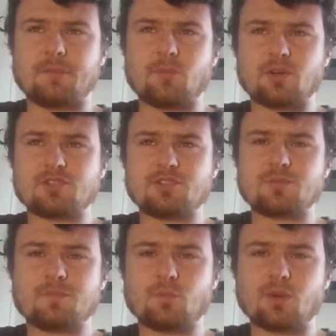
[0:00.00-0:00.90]
watch
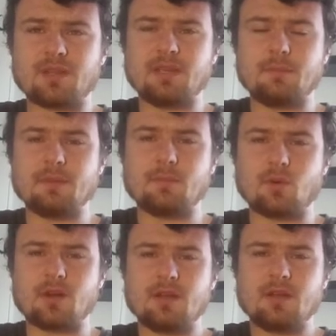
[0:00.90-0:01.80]
what I eat a bit
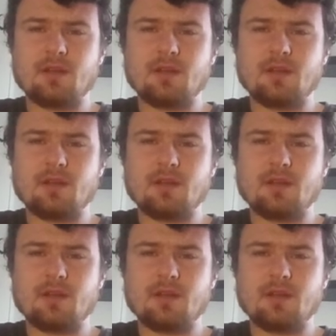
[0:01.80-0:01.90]
more.